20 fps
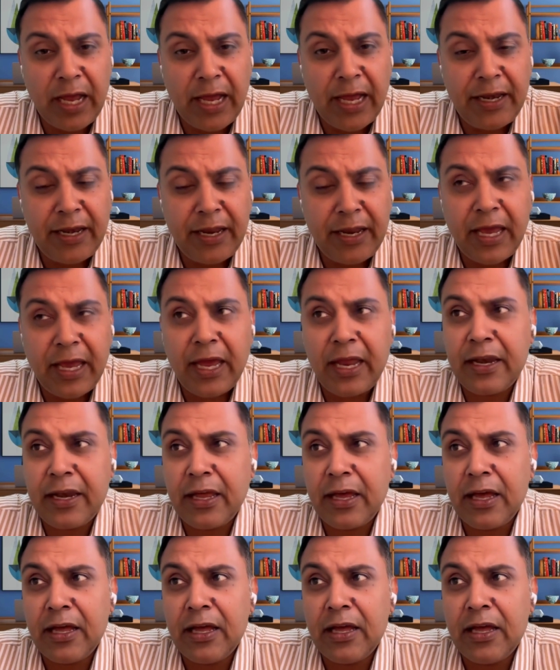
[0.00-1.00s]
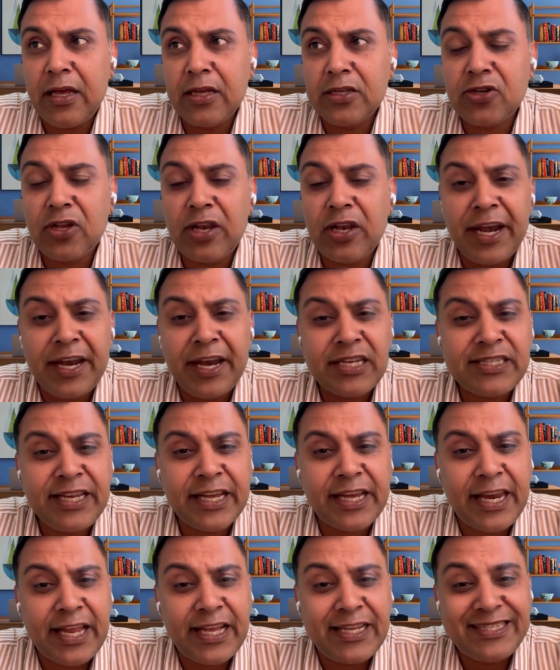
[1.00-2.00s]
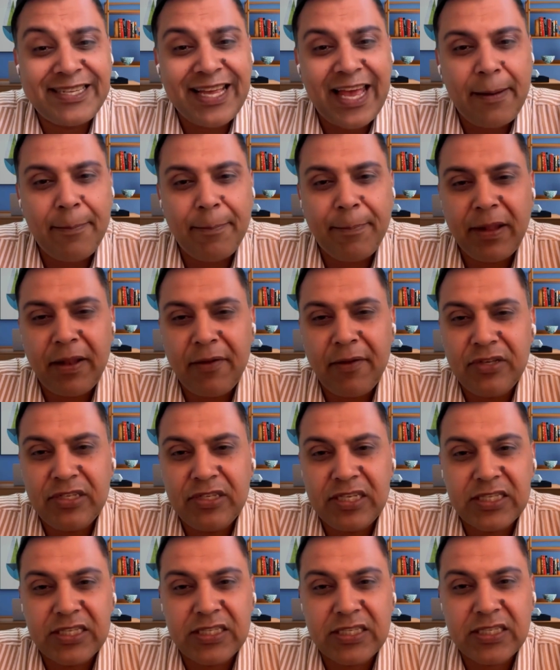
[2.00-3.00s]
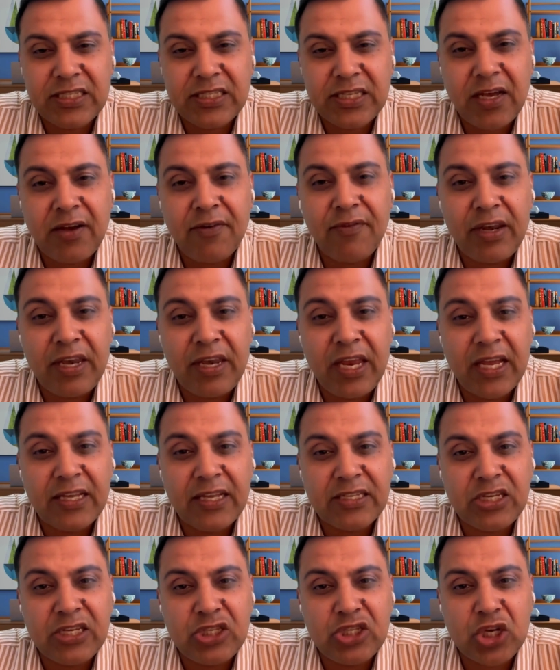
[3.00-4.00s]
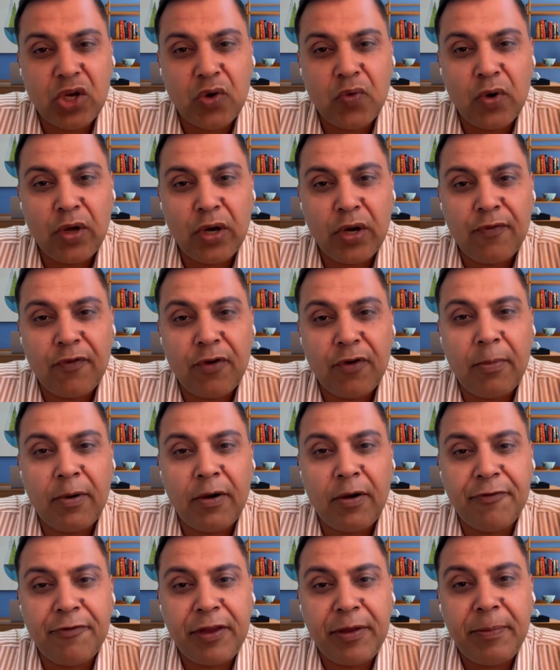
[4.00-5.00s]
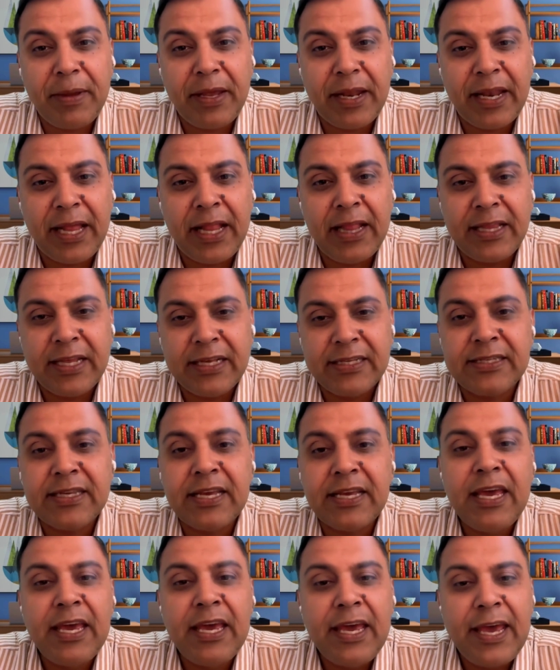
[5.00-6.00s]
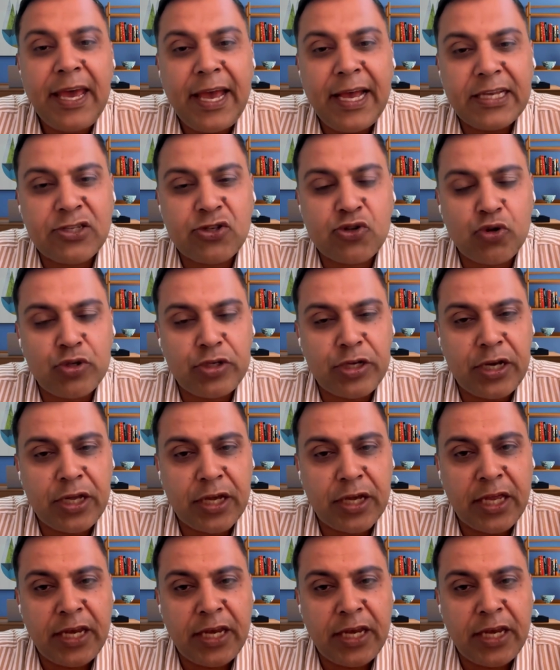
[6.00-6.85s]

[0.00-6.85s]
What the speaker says: And so let us take an example, which is a very essential one from our female health is estrogen.